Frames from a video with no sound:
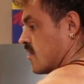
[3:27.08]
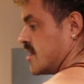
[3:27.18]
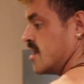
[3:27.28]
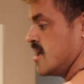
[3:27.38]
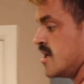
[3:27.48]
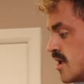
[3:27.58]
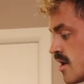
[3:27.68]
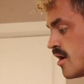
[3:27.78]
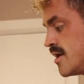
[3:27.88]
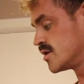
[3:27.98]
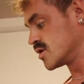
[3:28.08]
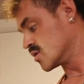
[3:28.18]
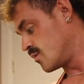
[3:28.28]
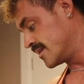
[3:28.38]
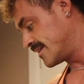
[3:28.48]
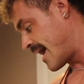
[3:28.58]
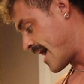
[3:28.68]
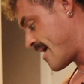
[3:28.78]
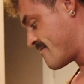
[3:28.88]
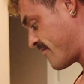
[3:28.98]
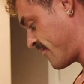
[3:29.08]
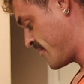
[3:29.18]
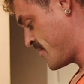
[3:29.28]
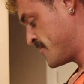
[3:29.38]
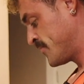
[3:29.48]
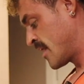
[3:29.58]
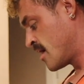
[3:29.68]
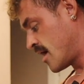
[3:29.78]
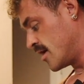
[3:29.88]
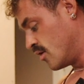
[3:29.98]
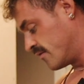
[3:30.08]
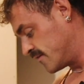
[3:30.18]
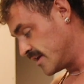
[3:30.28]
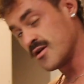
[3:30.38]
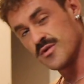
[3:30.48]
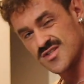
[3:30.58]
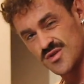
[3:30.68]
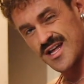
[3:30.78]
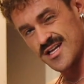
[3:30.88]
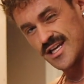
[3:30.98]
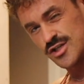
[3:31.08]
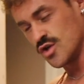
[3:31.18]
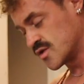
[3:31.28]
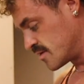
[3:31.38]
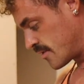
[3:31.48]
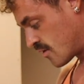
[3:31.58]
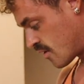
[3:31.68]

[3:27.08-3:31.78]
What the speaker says: Right, you kind of just want to have enough liquid so that it like just about